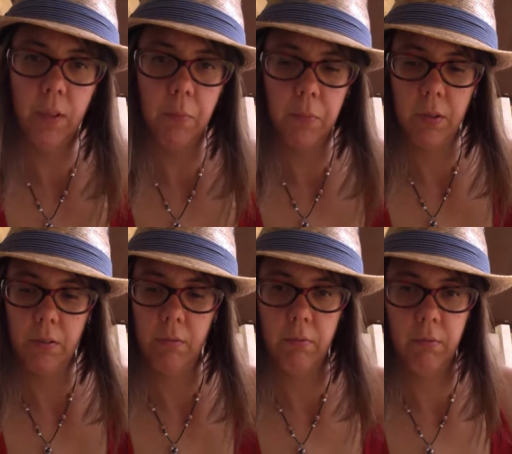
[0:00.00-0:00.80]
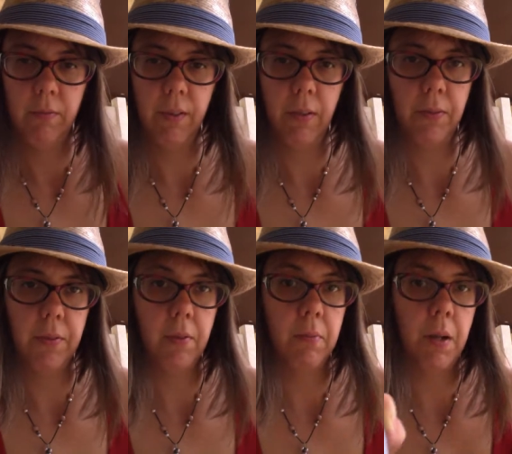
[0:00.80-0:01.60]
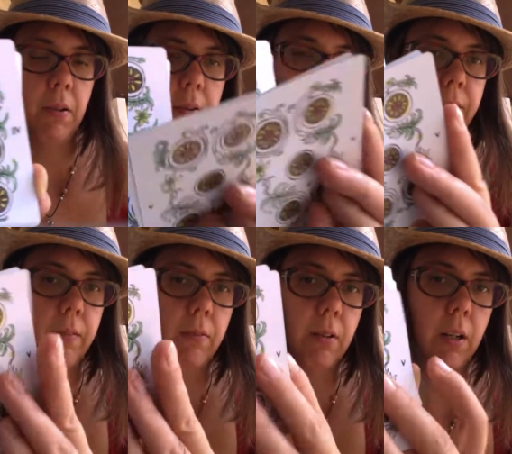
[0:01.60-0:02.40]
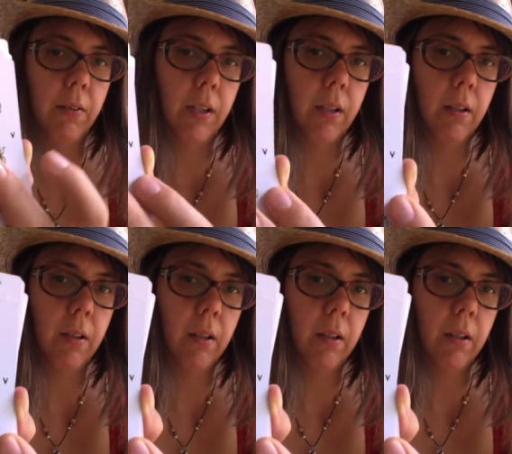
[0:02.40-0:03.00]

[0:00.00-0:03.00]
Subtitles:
oops, I don't throw them all on the ground here.